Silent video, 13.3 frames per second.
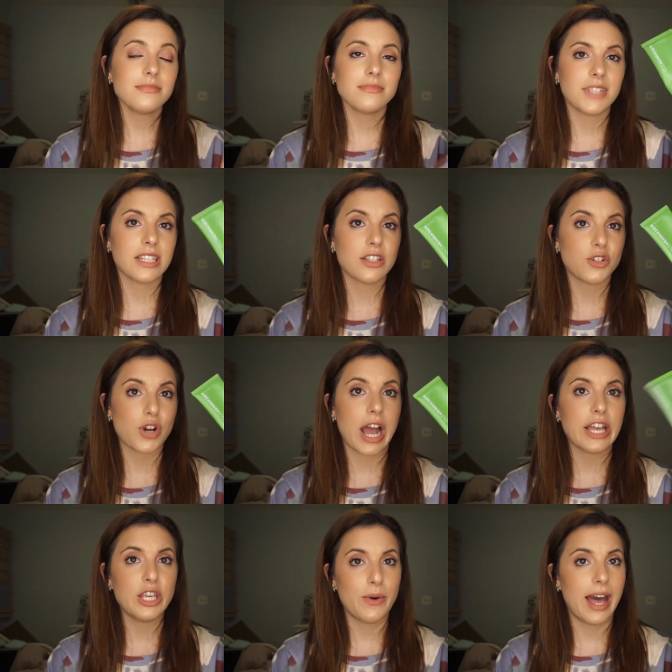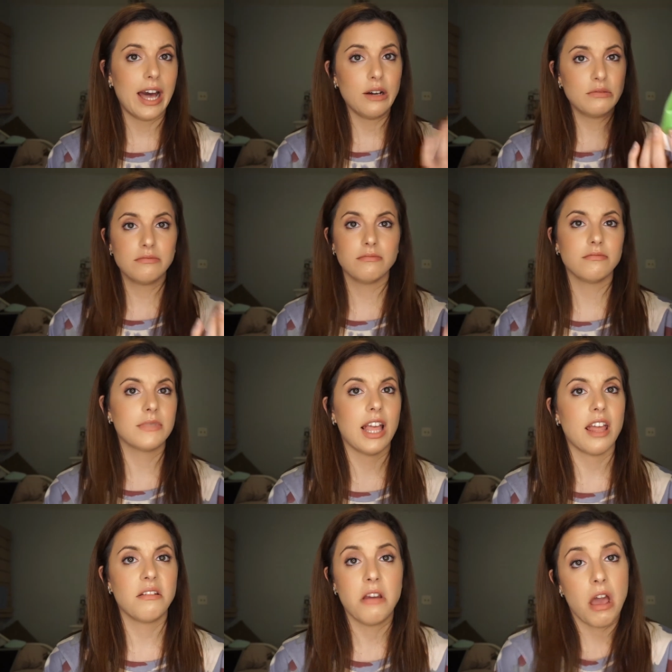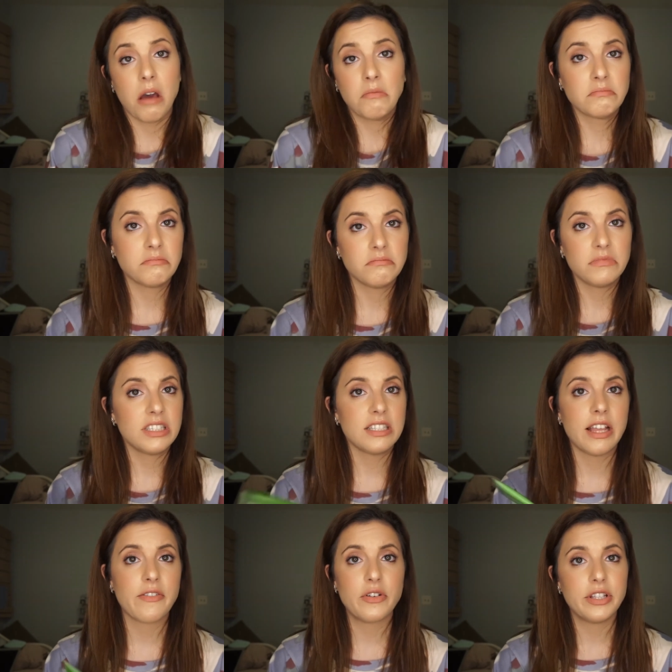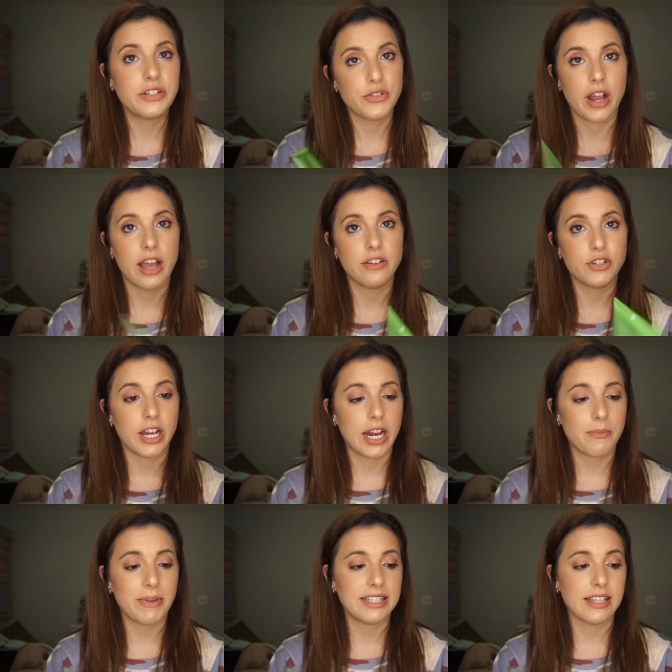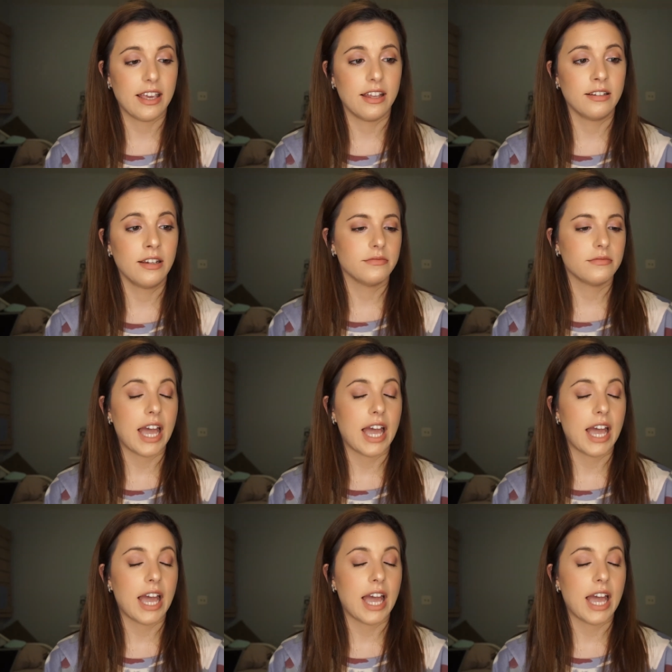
Does it dry you out? No, never really dry, dried out my skin.